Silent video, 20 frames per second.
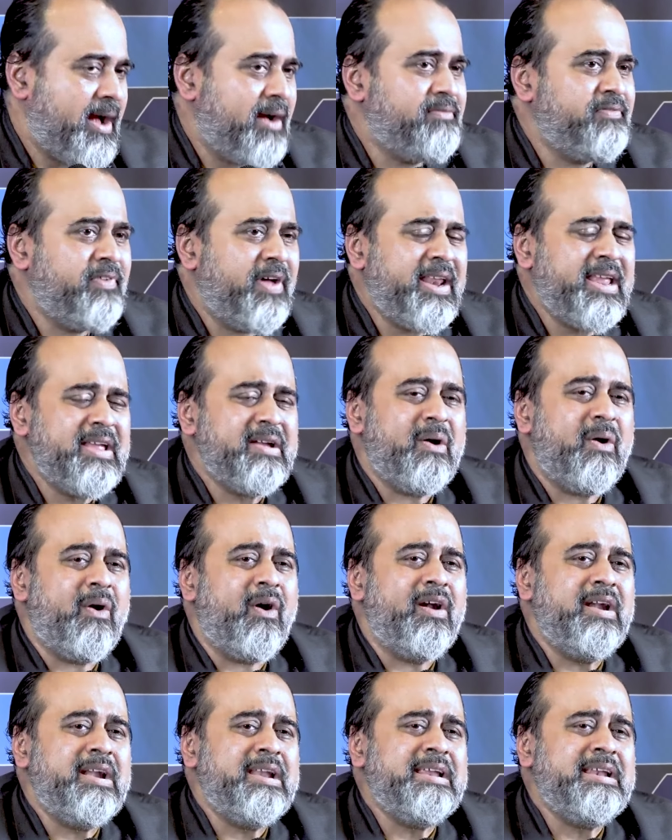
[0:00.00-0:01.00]
a very
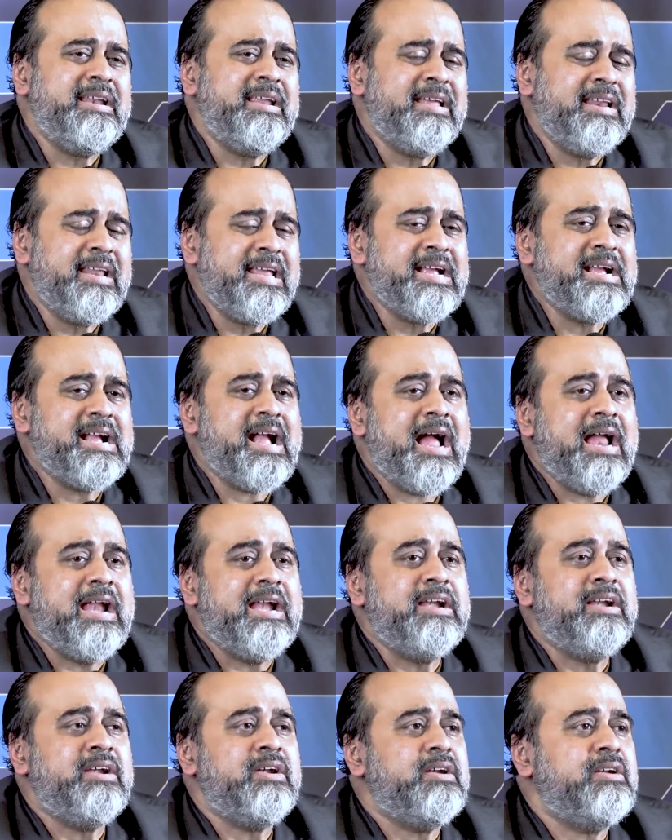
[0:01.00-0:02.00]
ordinary
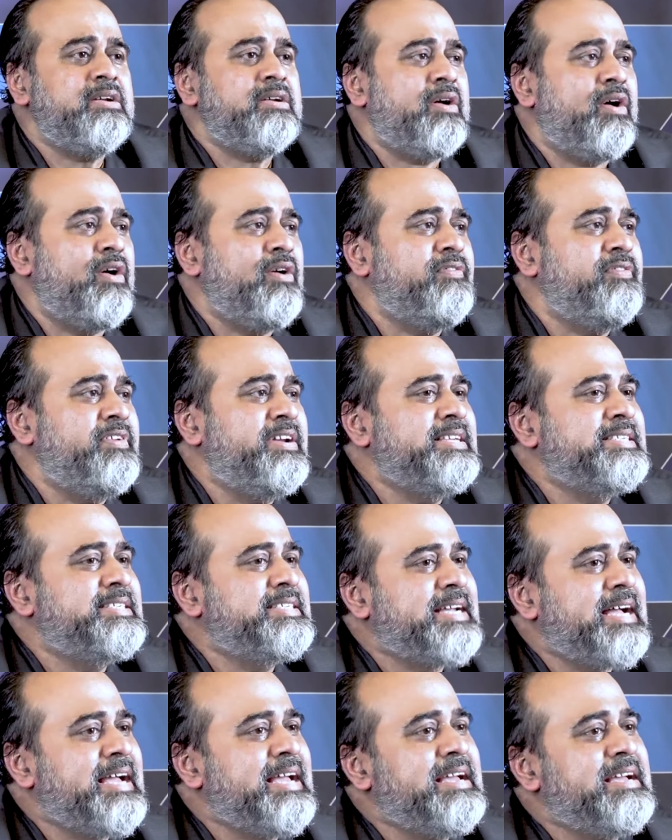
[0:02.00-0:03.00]
kind of
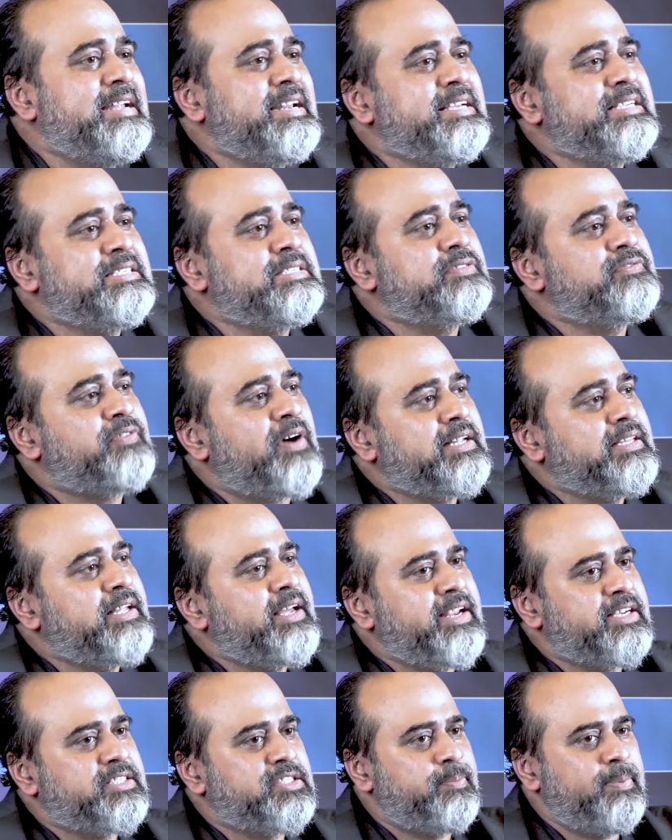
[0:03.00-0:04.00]
desire his
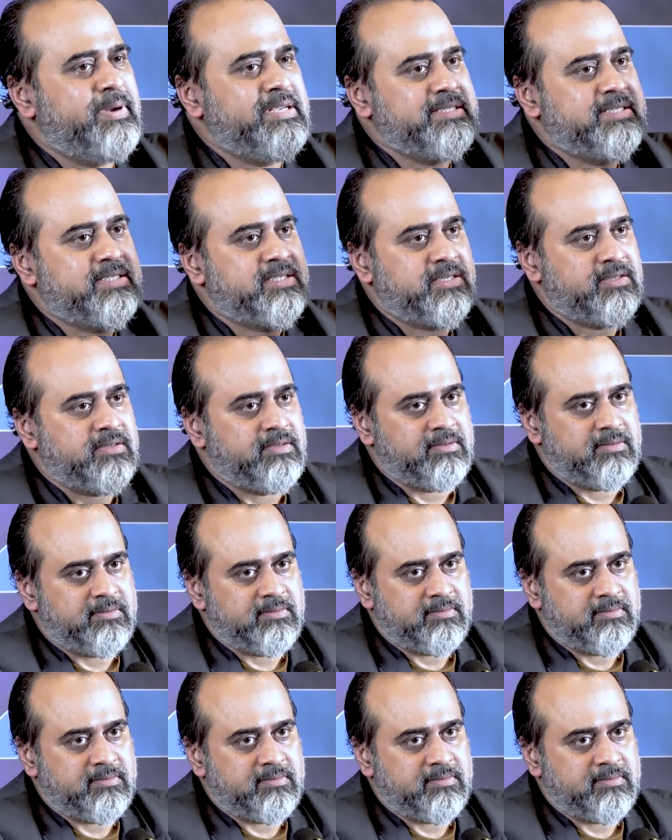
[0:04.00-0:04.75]
father expressed.